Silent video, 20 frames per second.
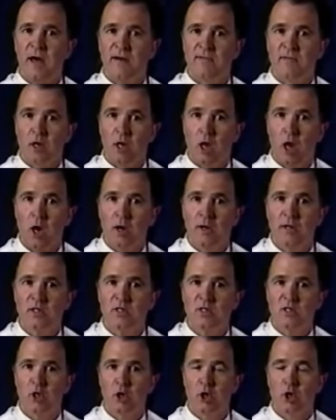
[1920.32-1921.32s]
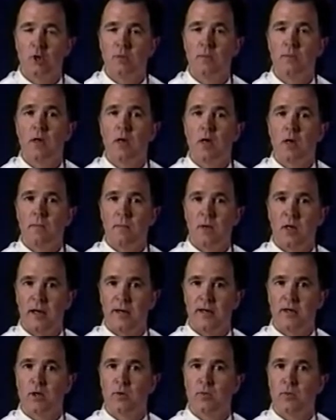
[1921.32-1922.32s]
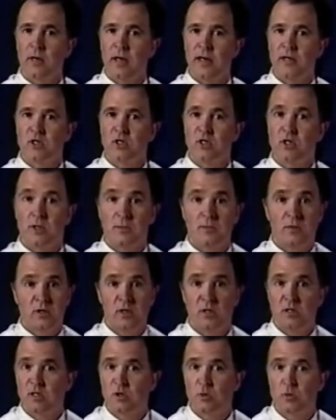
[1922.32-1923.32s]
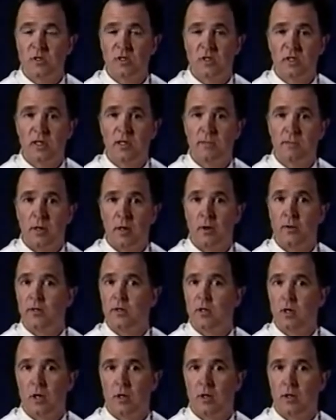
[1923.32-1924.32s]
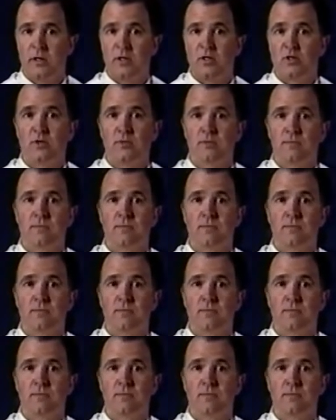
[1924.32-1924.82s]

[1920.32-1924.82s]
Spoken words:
have the longest term molecular relationships, just as we see in bone and cartilage.